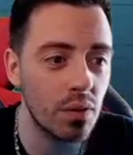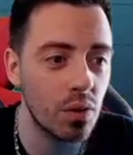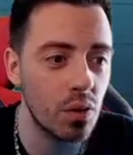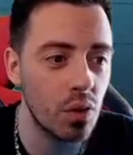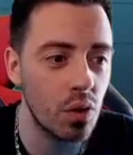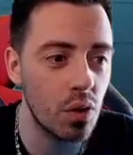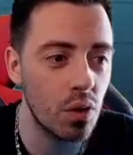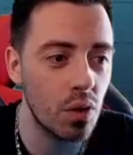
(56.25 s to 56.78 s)
to
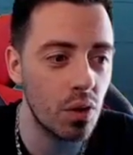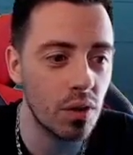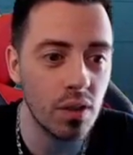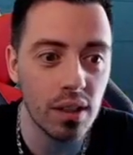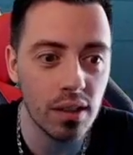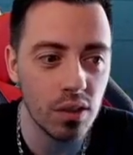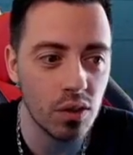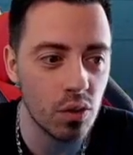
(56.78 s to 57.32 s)
go
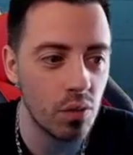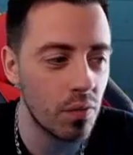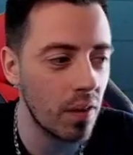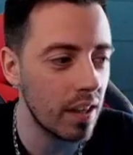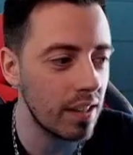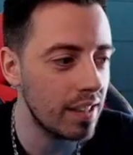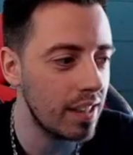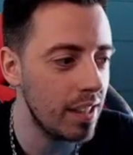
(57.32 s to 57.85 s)
uh, and to
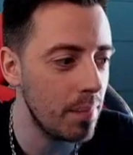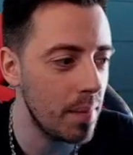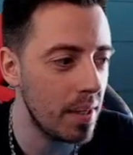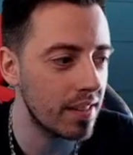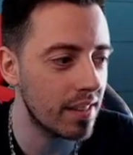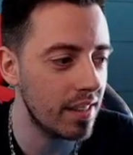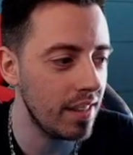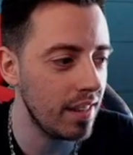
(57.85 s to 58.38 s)
find him
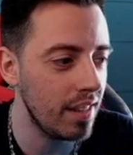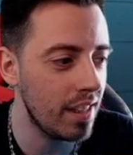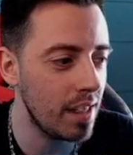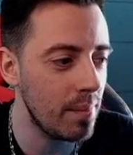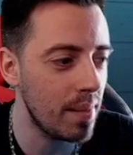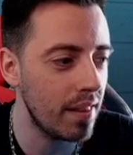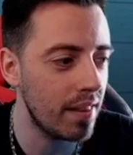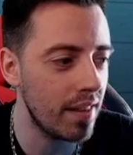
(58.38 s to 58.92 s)
and kill
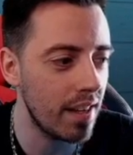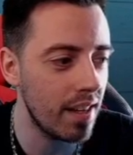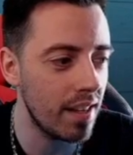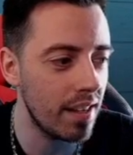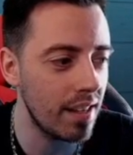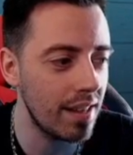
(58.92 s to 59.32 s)
him and then